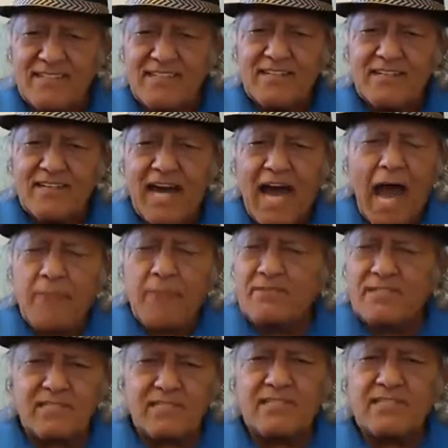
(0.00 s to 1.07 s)

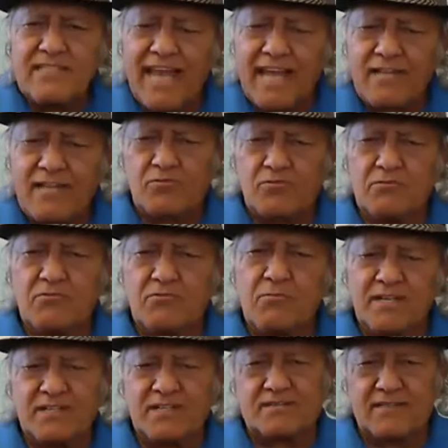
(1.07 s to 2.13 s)
Happiness is natural, our
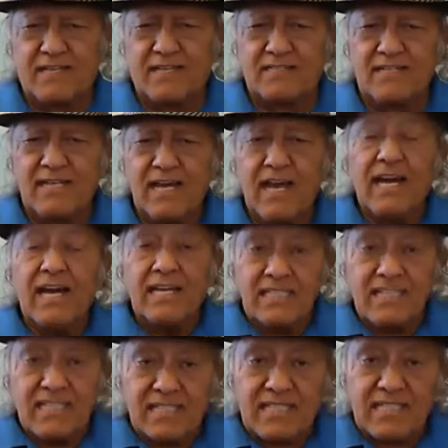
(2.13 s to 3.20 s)
birthright.
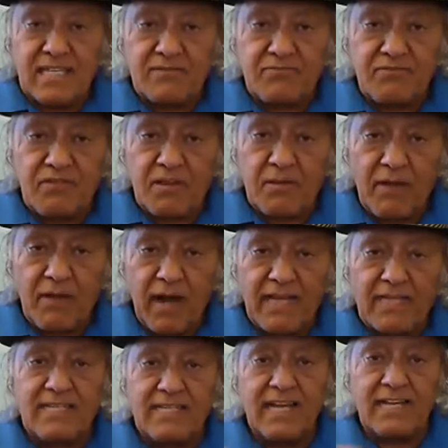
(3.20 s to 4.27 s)
It's just free
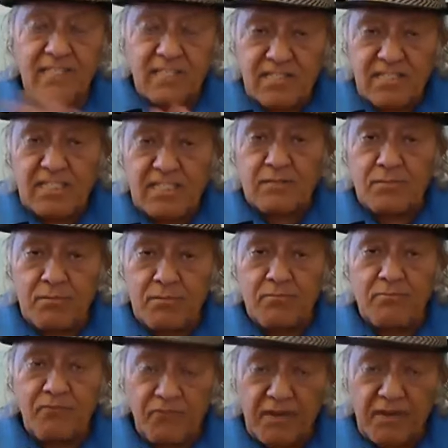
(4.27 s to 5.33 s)
mind and disease,
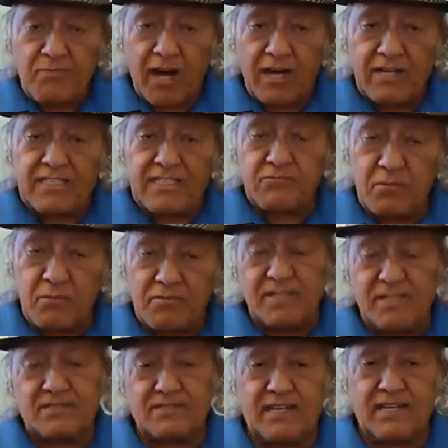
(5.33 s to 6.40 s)
free body is our
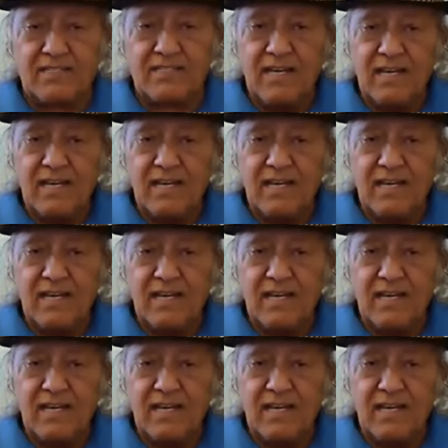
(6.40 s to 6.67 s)
birthright.